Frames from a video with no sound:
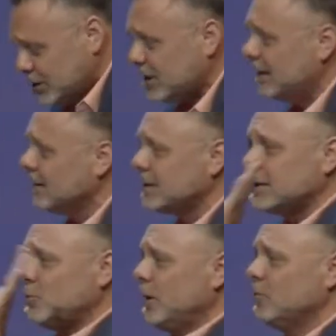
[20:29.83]
when we say,
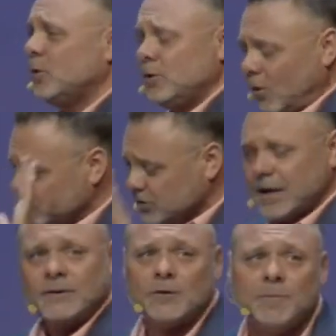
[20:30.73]
listen, we're, we're on
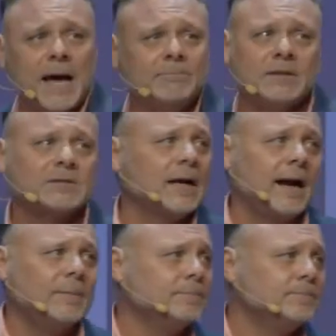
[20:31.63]
Standard Baptist
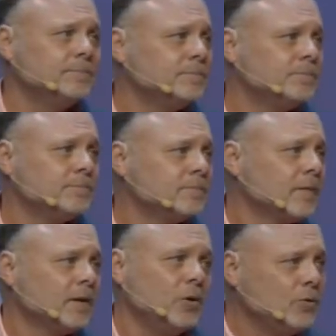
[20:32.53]
time.
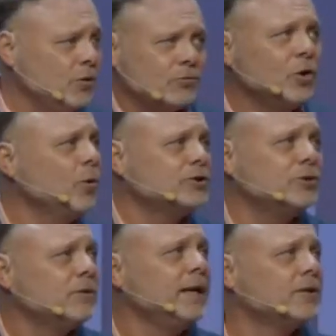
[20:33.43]
You, you do
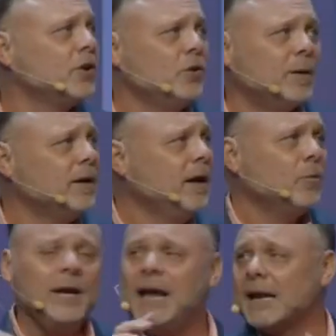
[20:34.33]
what you need to do, but
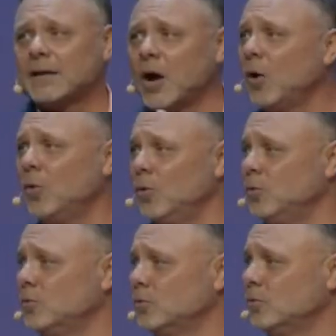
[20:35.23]
we got to go.
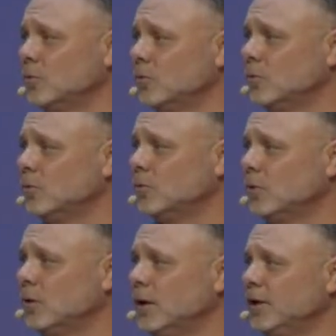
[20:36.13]

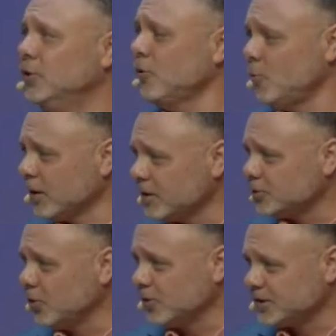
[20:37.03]
You know, one of
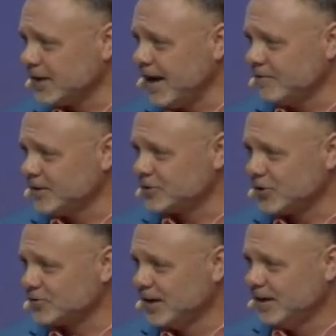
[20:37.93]
the joys in heaven is
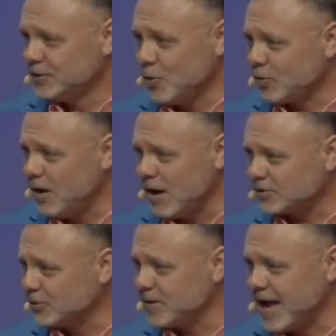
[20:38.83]
there's no
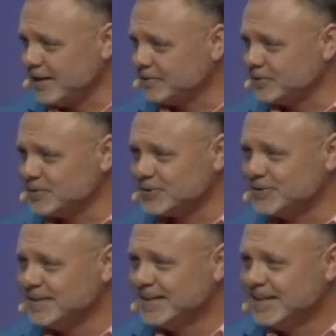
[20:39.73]
clocks, no
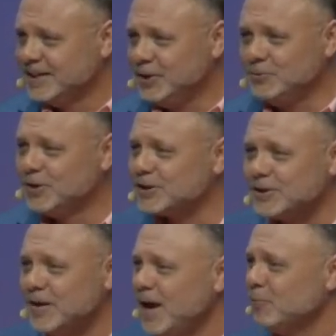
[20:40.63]
calendars. You
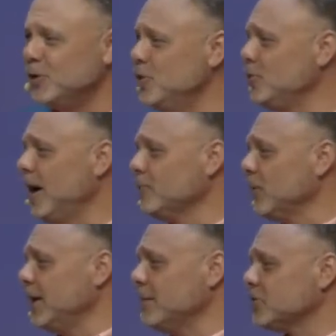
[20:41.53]
listen, when you get
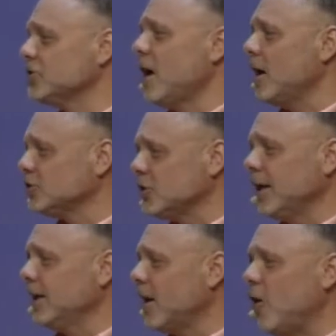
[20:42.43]
one of them snot
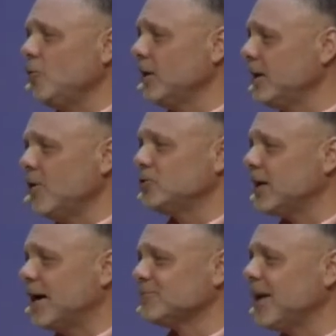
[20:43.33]
slinging Holy
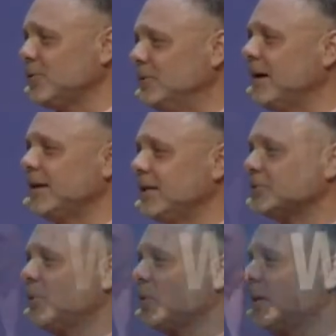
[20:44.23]
Ghost times like we've had this